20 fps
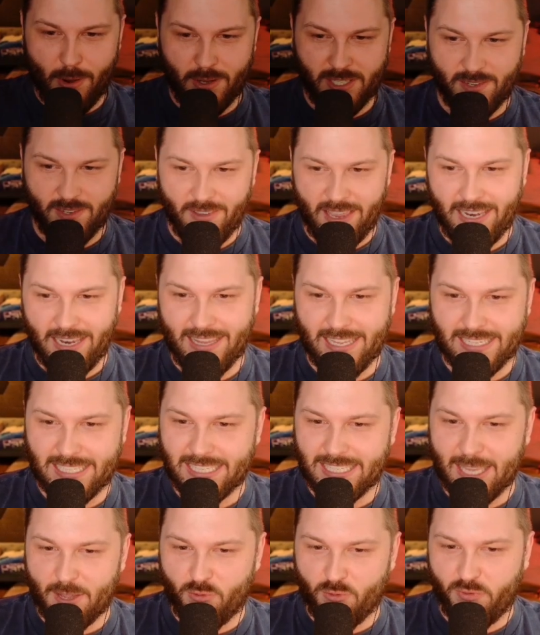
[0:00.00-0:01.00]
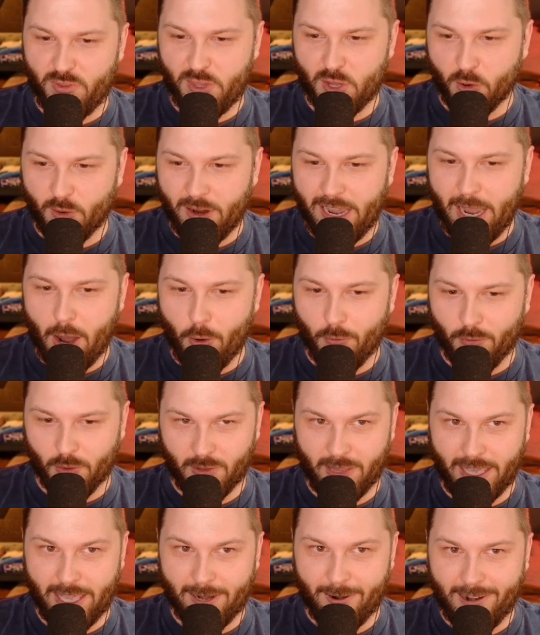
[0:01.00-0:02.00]
of it. This is a Fury
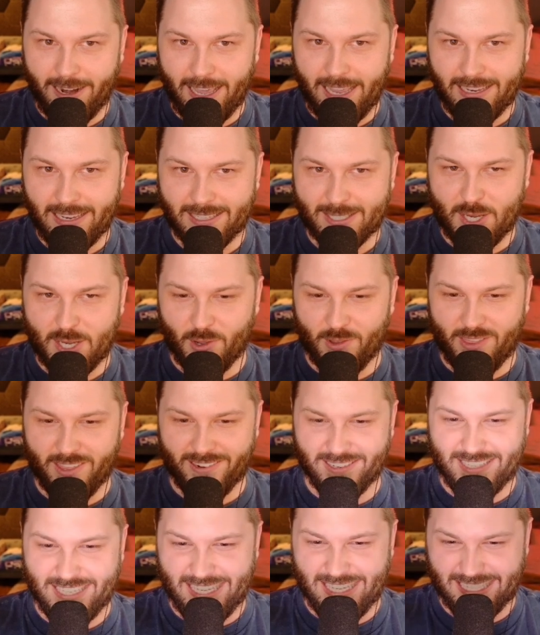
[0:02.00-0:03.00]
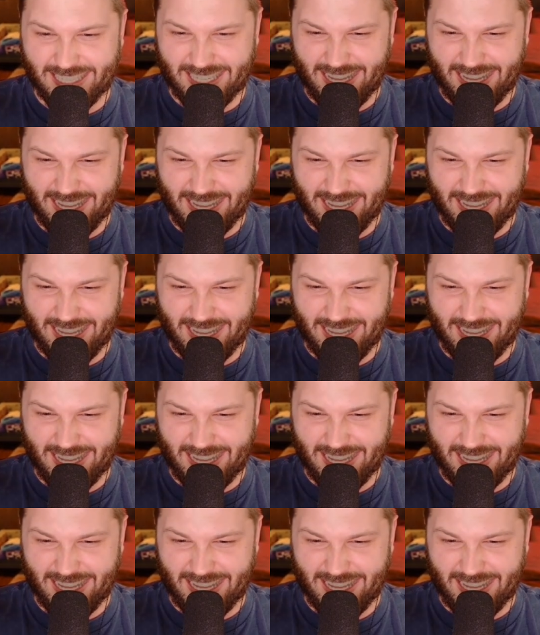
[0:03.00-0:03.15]
overlaid on it. So there's this